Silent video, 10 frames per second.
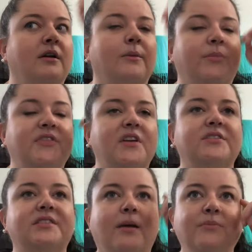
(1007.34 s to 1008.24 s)
But there's
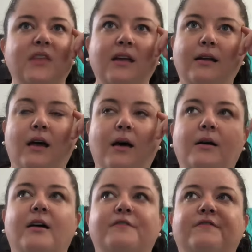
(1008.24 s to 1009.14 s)
something
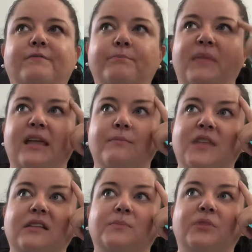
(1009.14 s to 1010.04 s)
uh, meme
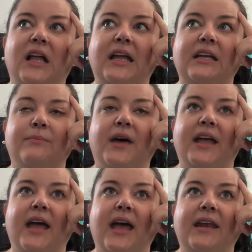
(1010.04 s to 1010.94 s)
that's playing in my
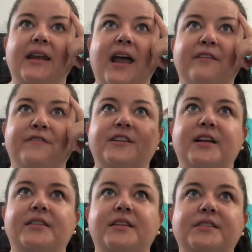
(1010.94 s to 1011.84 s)
head and I feel
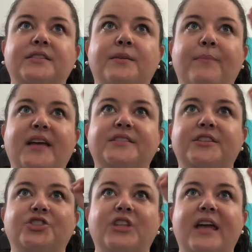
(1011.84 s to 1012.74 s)
like this is a
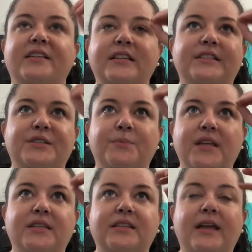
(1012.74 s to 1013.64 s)
message that needs to
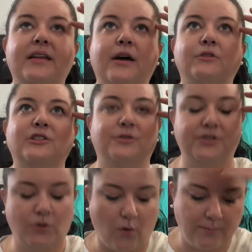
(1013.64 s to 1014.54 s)
be sent out to a
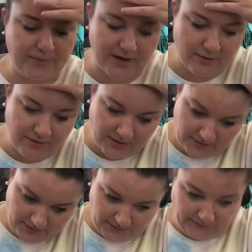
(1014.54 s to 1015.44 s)
Scorpio
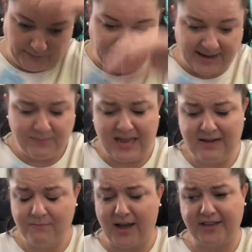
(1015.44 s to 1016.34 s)
what I
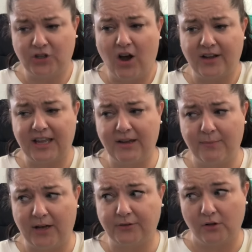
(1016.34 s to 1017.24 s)
mean by talking
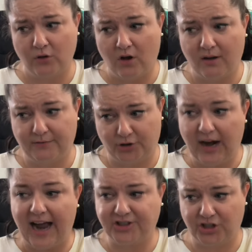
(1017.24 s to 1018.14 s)
about the law of
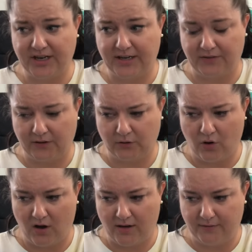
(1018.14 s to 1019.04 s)
attraction and the
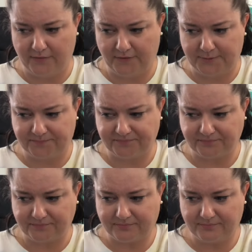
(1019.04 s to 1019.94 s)
law of
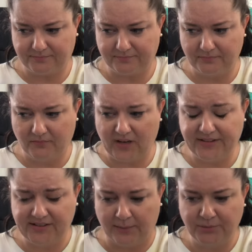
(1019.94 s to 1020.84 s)

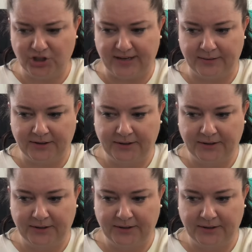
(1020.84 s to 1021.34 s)
assumption.